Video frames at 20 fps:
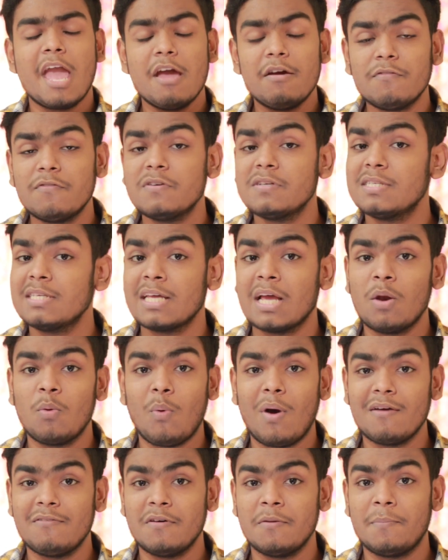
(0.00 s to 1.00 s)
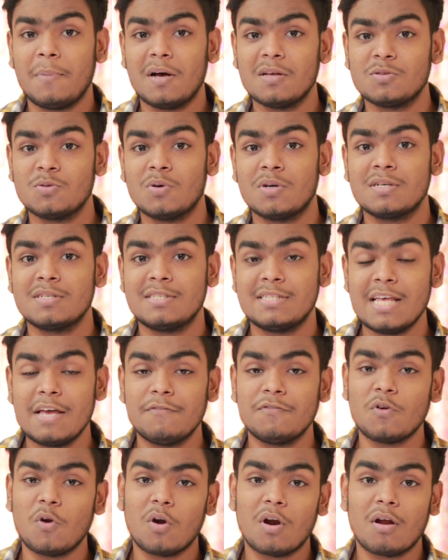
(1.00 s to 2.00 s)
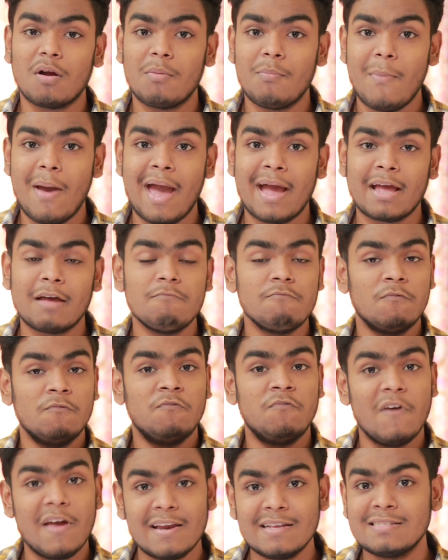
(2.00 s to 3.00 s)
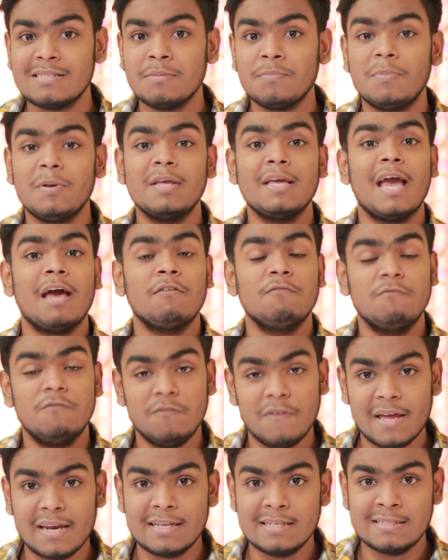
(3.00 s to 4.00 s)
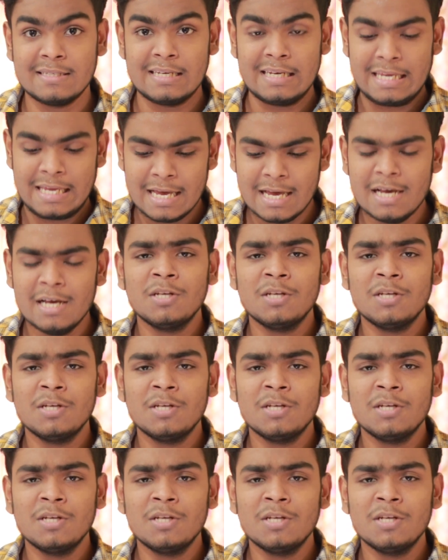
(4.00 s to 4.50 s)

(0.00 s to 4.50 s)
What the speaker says: every single Wi-Fi password saved on our Mac very simply and very easily.